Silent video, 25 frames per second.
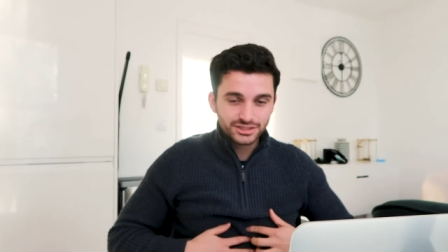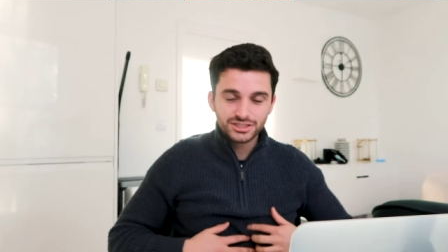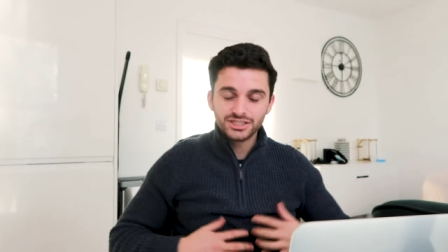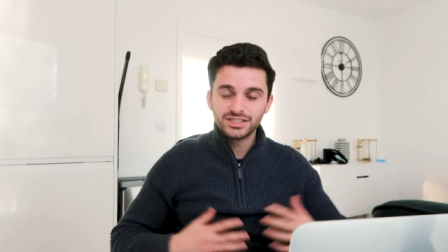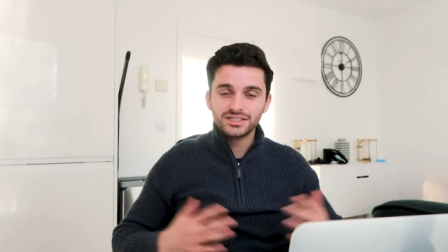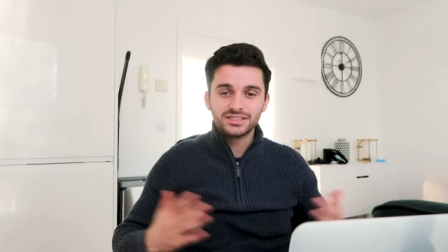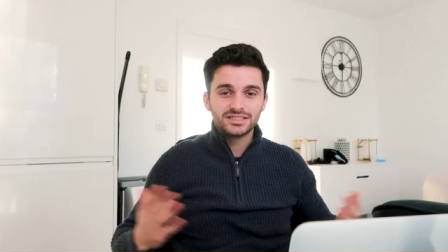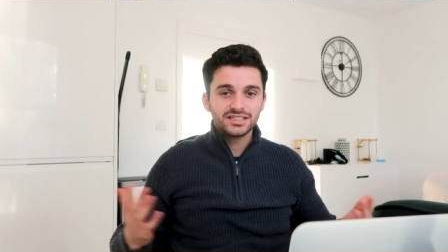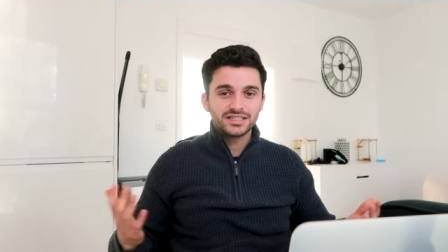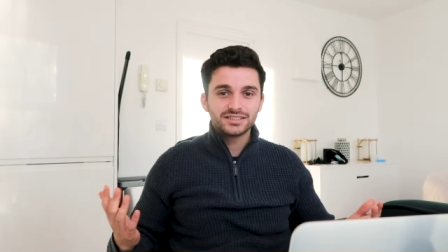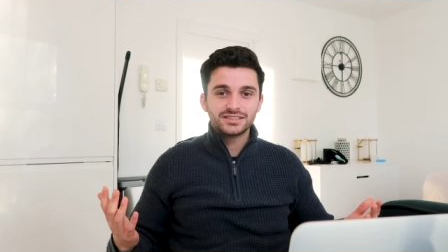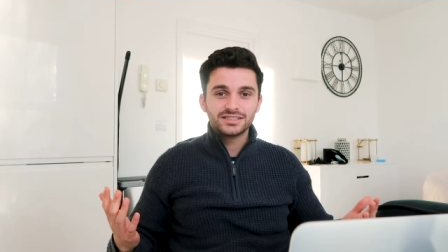the
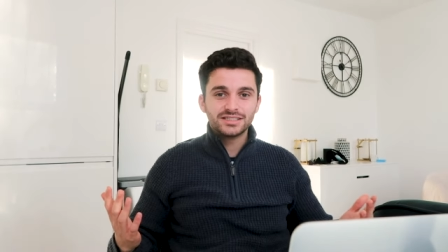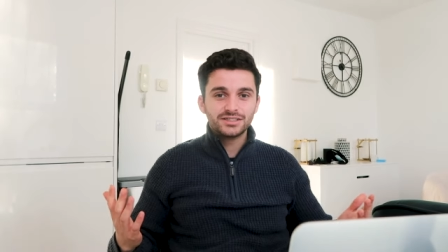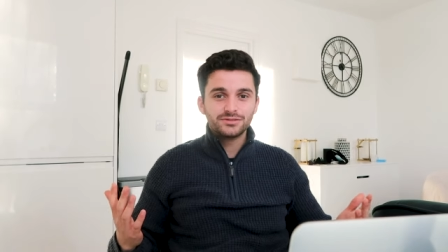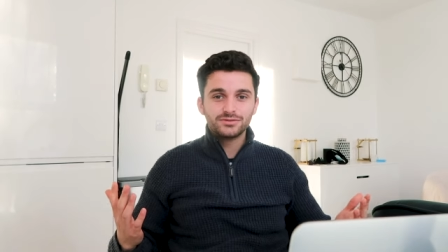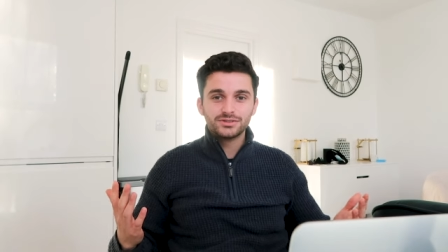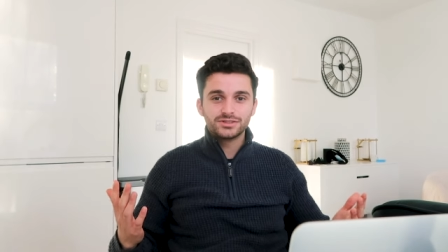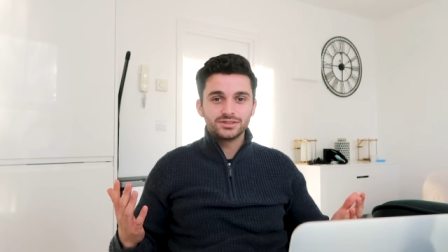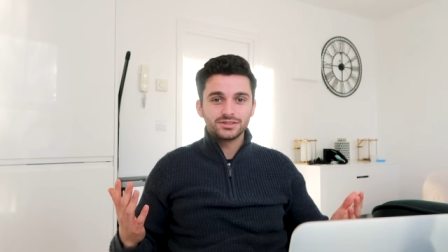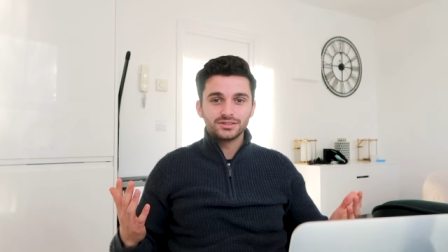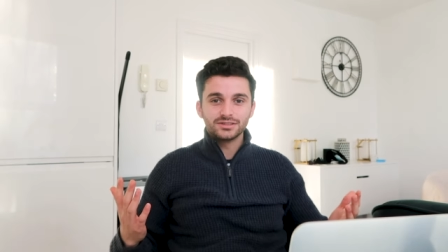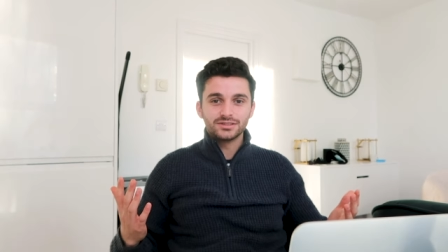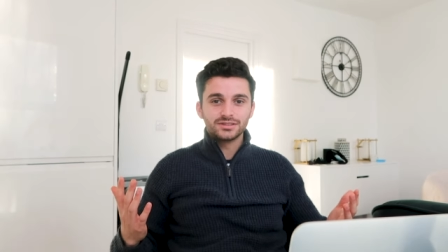
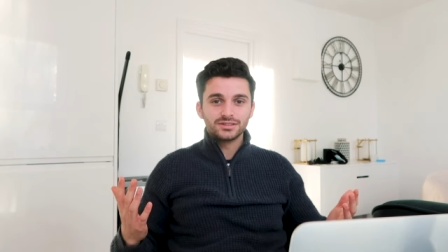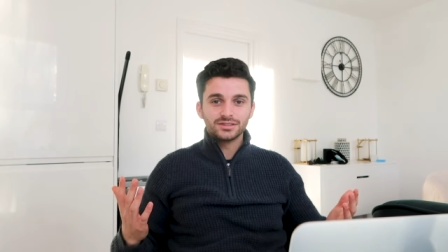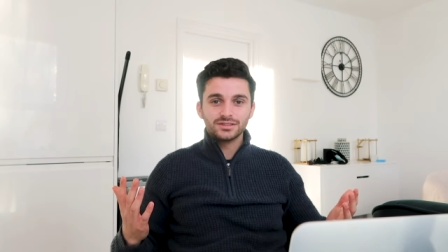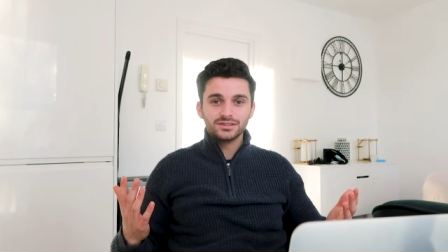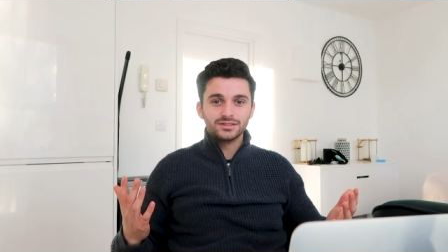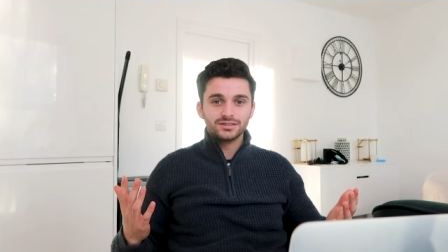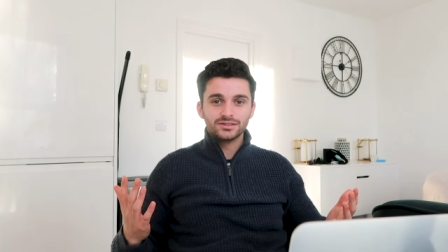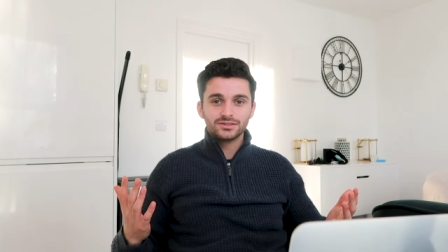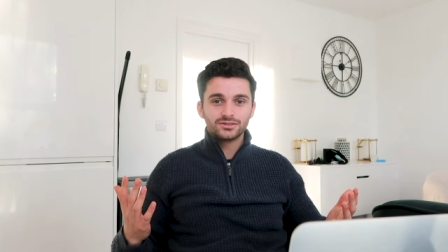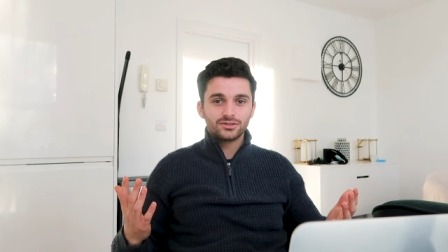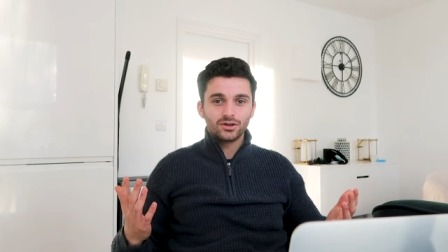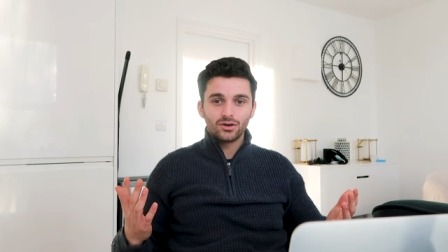GCSE results
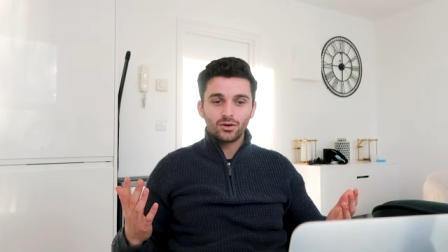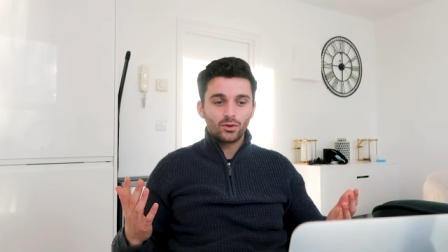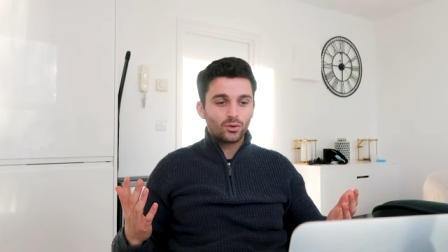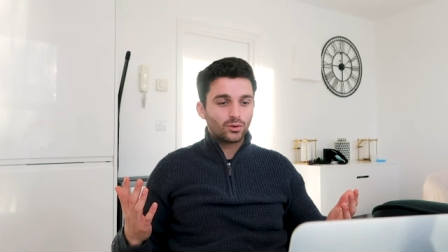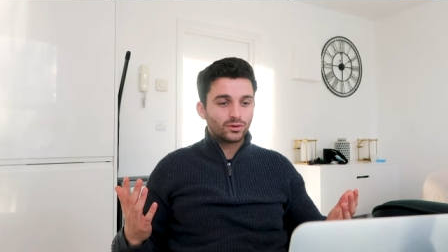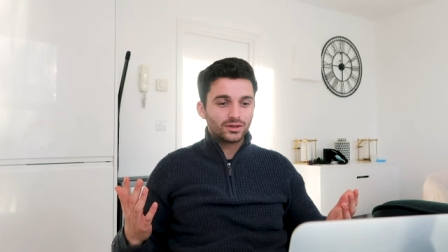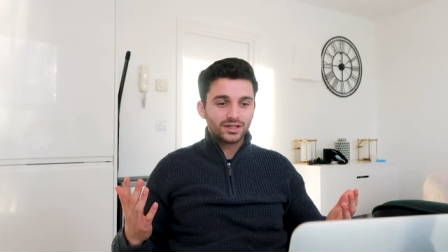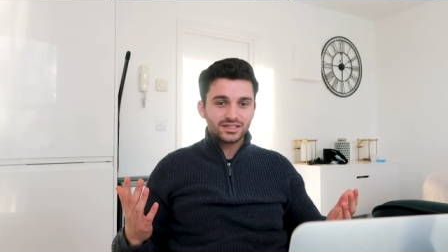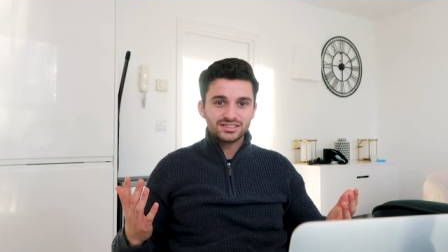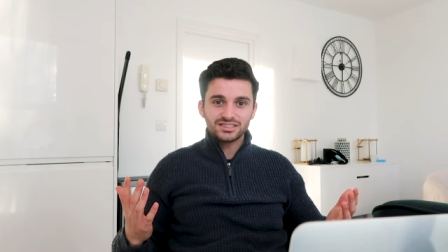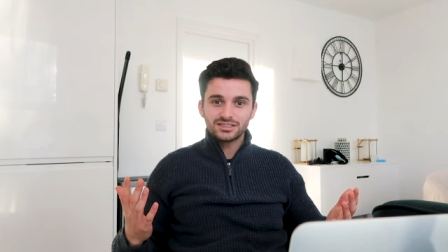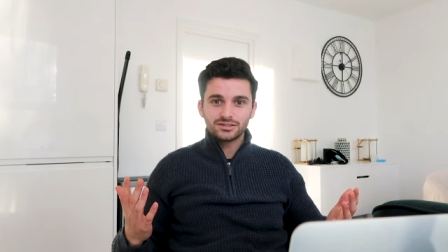and
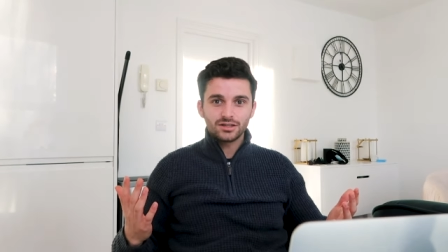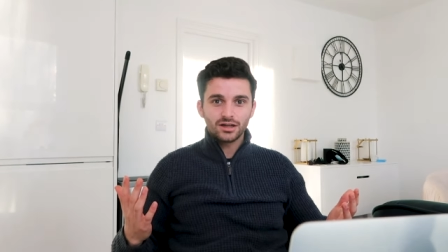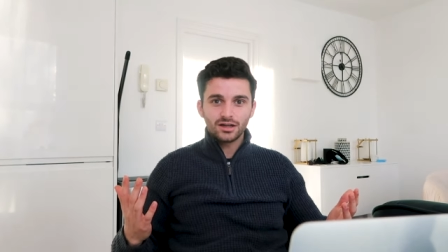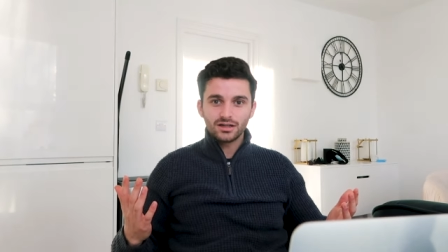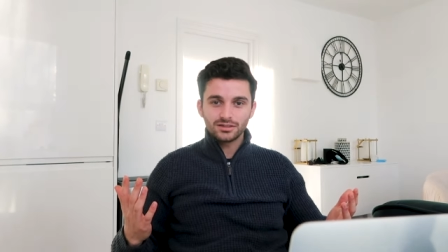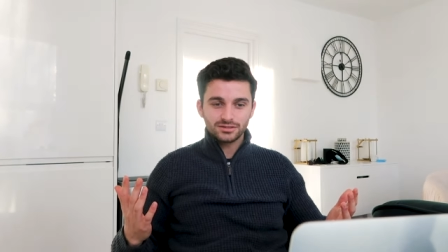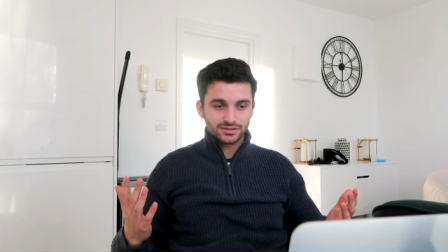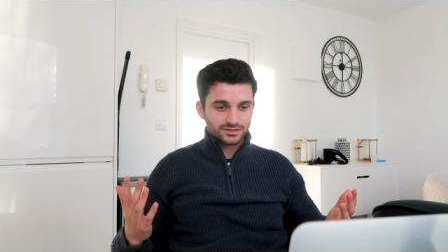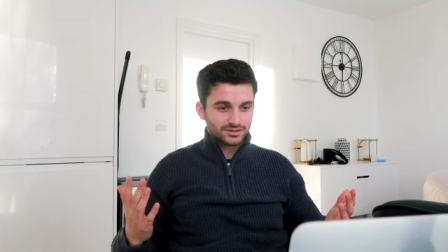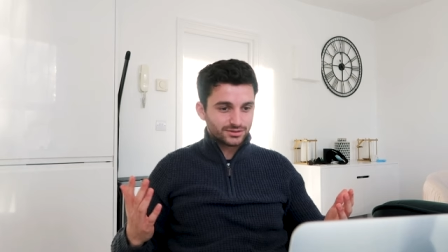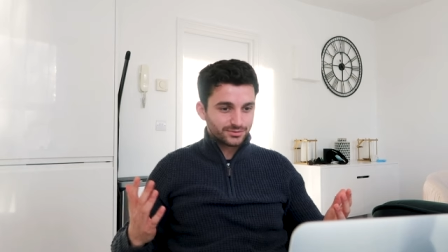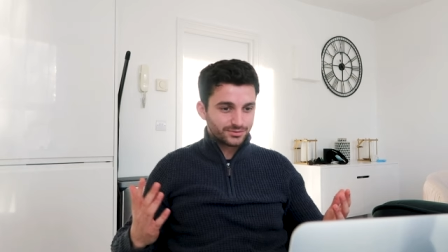got all A
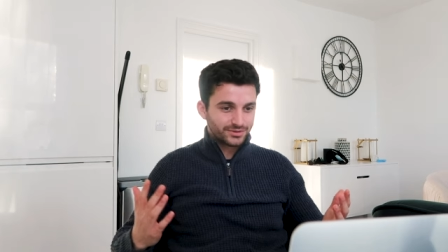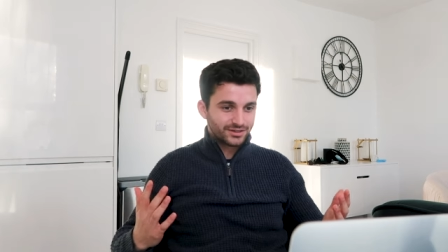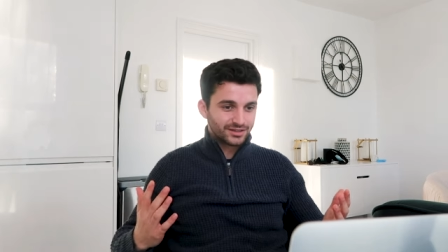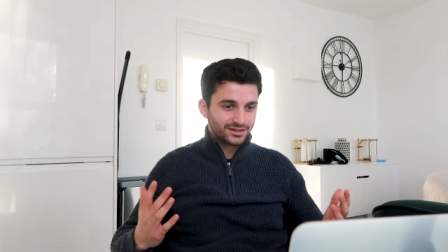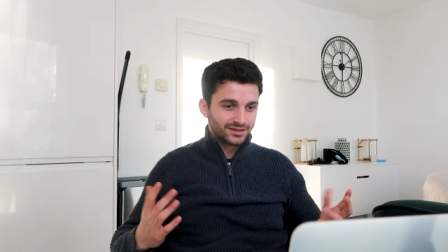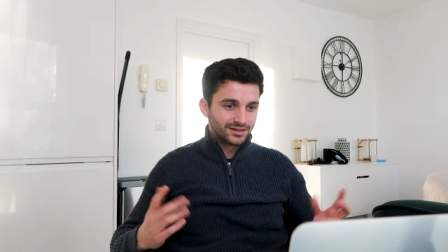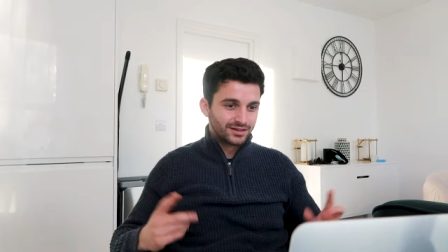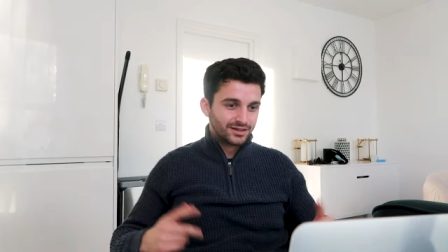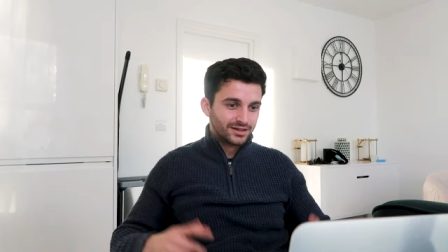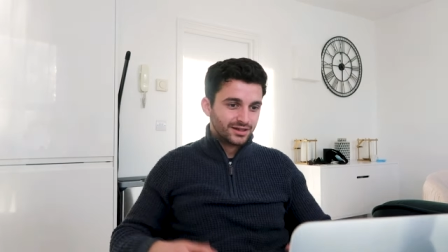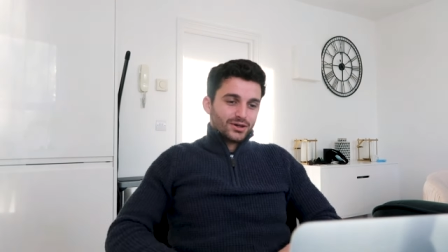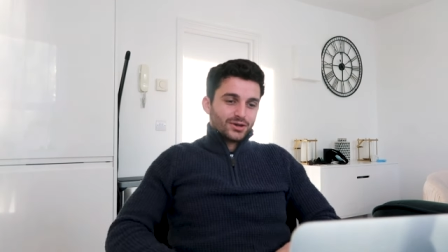stars or
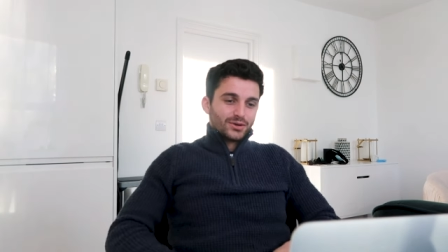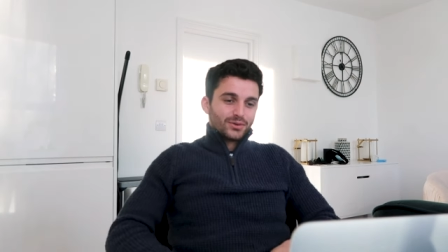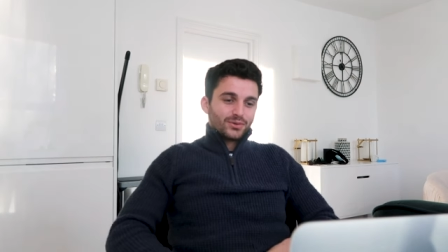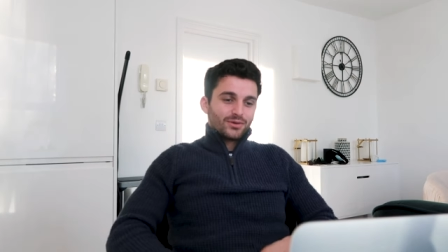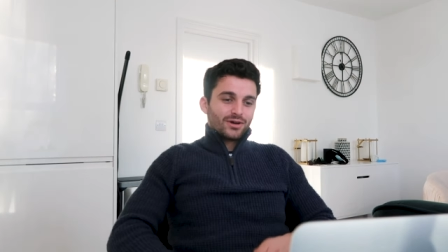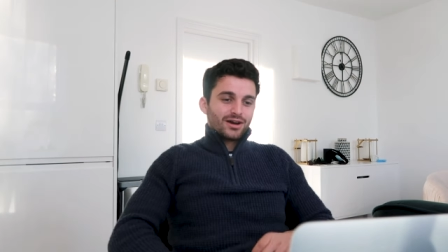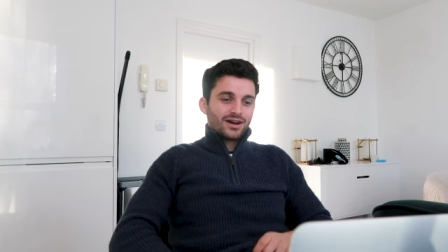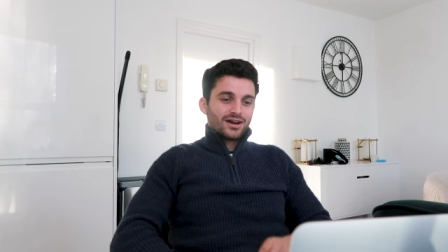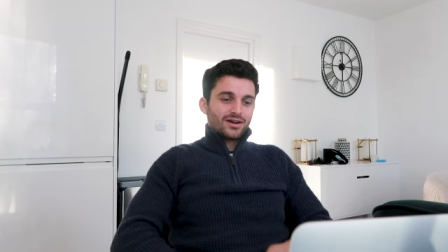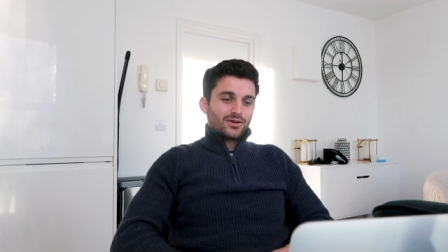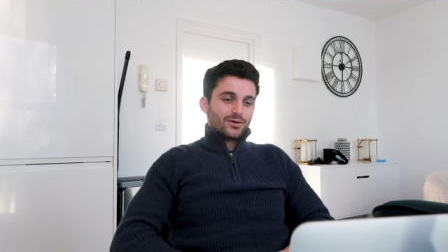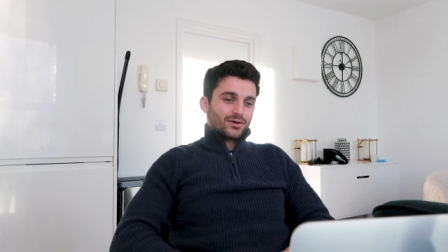something.
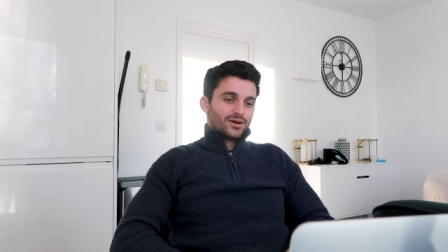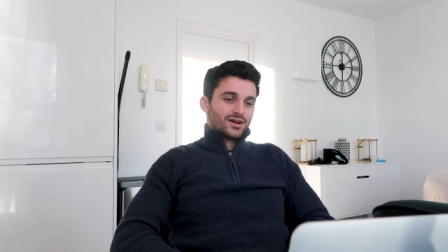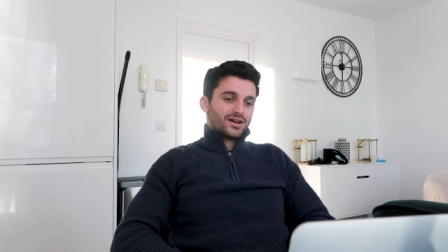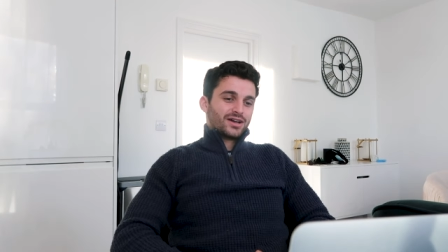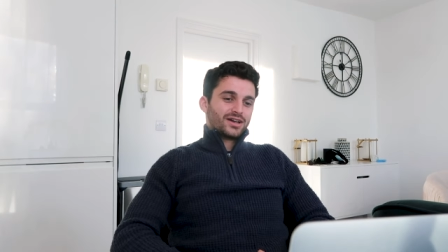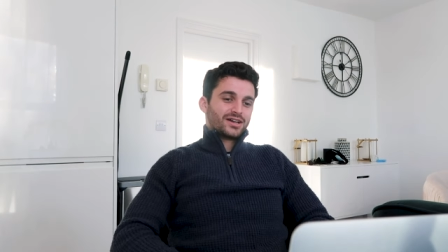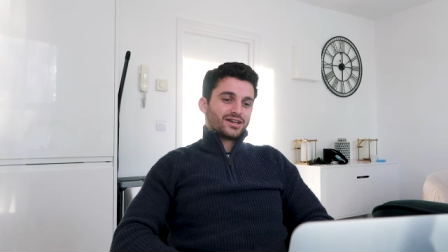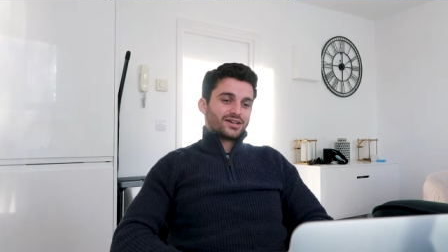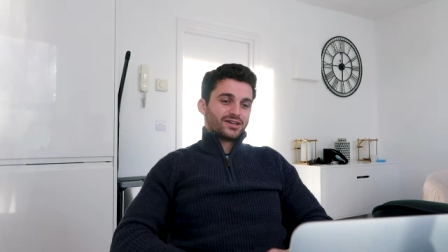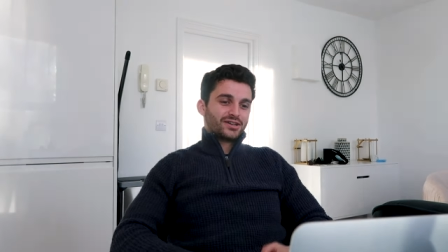Wow.